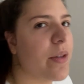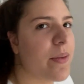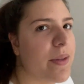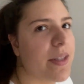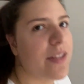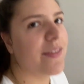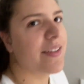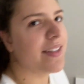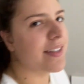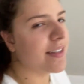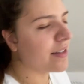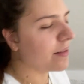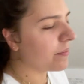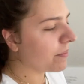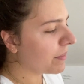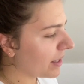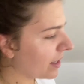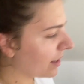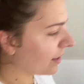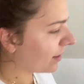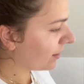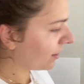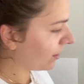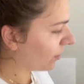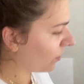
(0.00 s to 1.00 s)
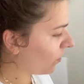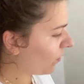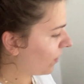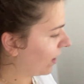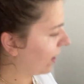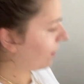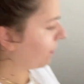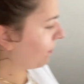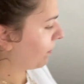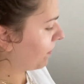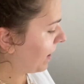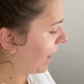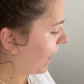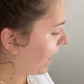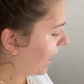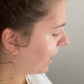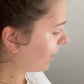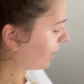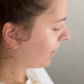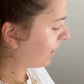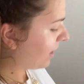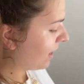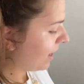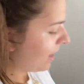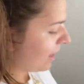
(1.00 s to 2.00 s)
was visiting me a little while
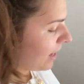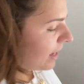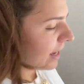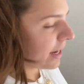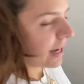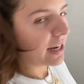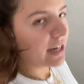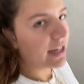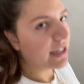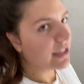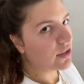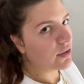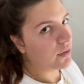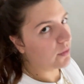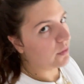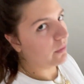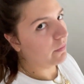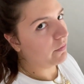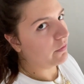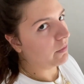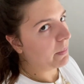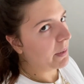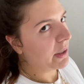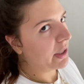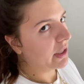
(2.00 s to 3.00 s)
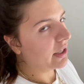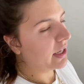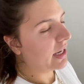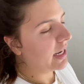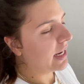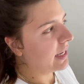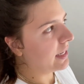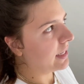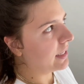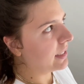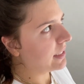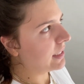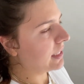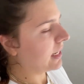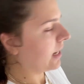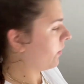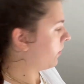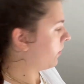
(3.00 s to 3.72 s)
back, and I stole them from her, and now